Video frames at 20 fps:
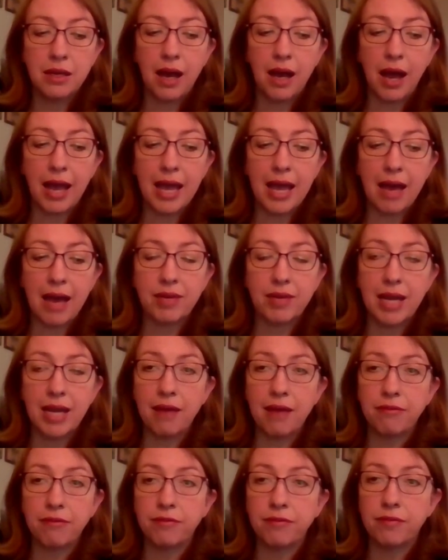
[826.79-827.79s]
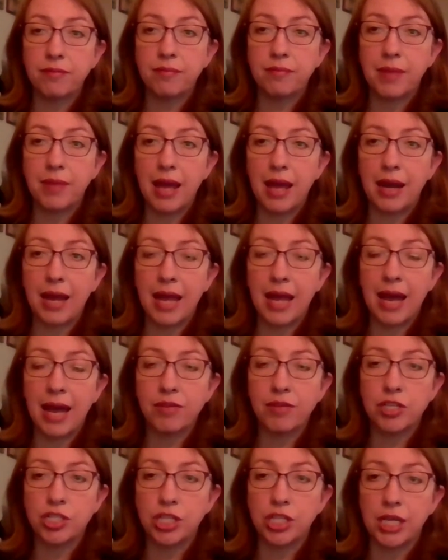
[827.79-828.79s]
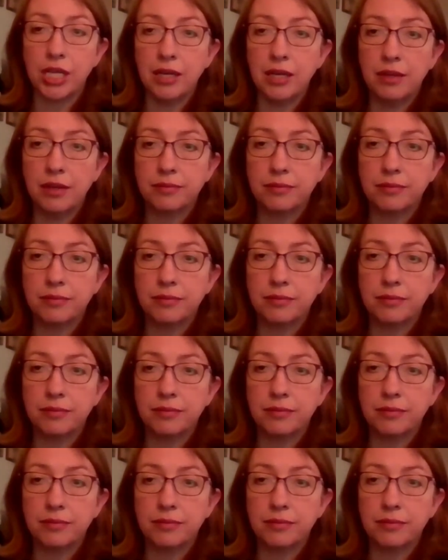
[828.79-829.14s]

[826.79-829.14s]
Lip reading: I have an F, and I have a G.